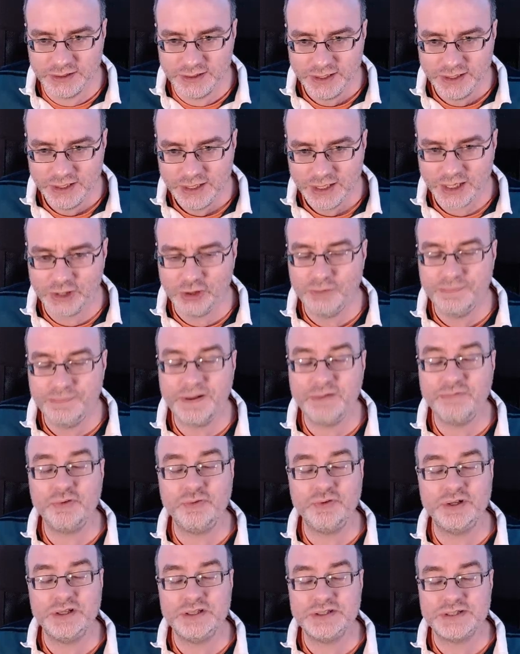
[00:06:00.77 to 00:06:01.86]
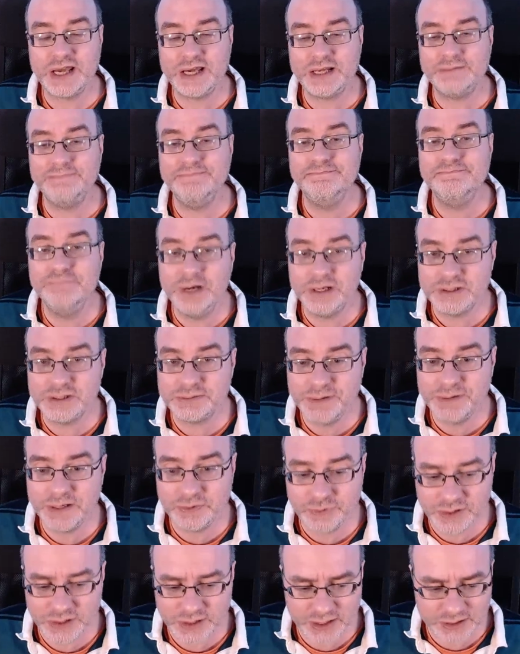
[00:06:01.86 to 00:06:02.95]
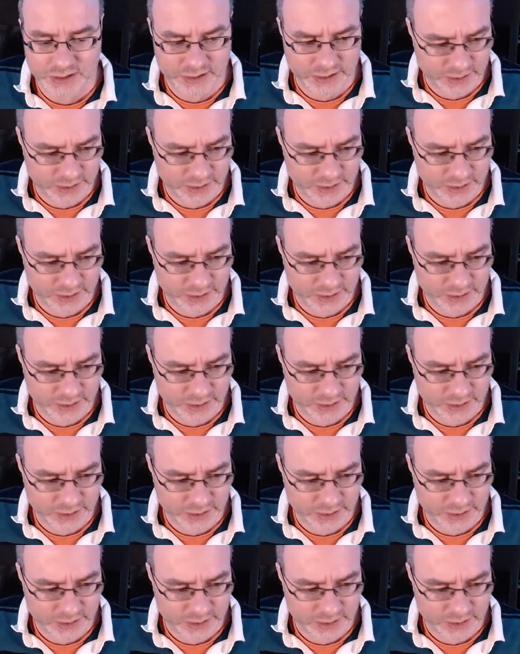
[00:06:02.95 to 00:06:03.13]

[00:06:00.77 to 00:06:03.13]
I hope everyone has had a much better weekend than I